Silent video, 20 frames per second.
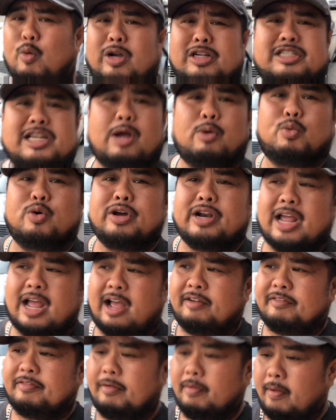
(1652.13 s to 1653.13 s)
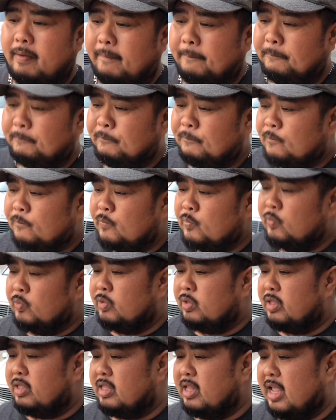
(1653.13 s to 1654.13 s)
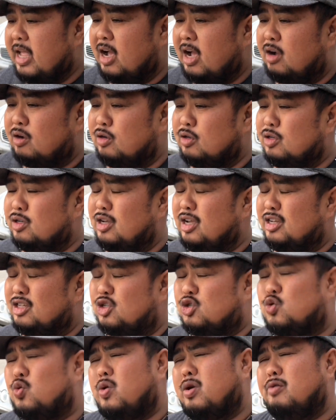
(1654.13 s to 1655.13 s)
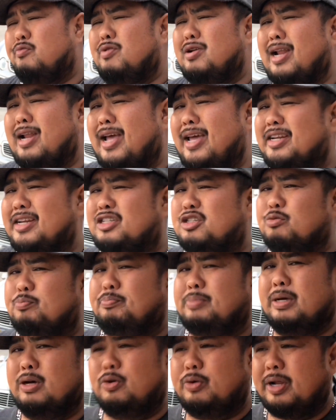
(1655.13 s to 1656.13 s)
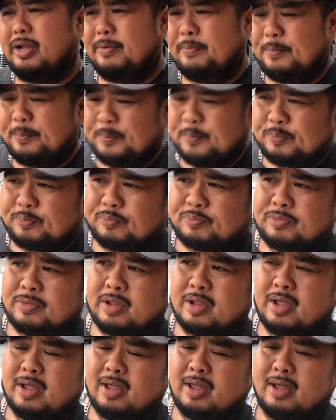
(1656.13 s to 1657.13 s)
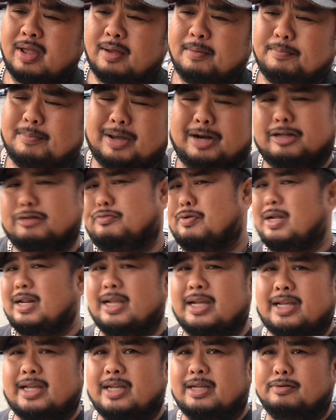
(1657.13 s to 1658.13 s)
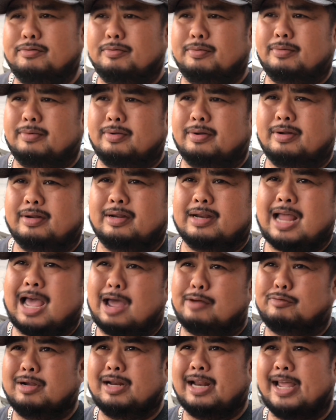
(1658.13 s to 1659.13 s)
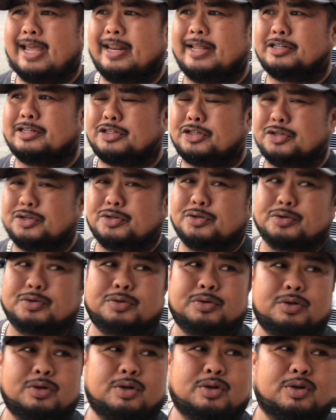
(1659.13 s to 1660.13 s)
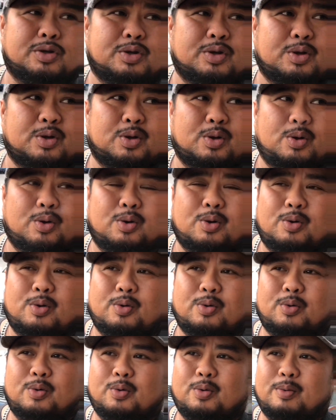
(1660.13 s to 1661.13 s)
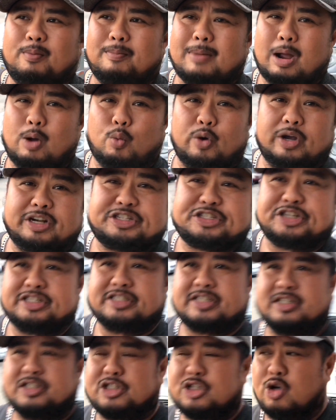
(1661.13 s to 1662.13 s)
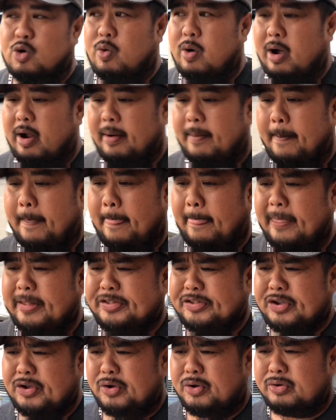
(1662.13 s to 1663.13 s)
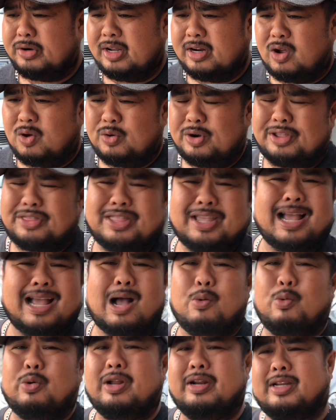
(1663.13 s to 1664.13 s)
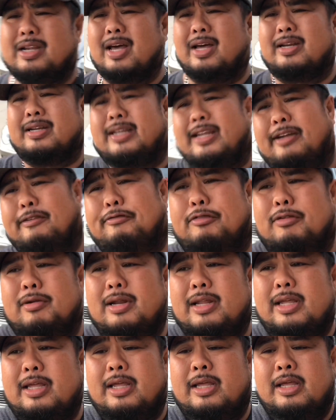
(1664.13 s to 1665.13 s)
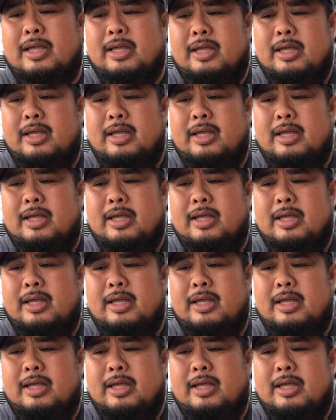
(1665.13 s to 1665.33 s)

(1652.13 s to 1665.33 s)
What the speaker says: wish I would have. Now, it's sort of related to building, but it's really not related to my wishes and so on. So the only thing I would have done differently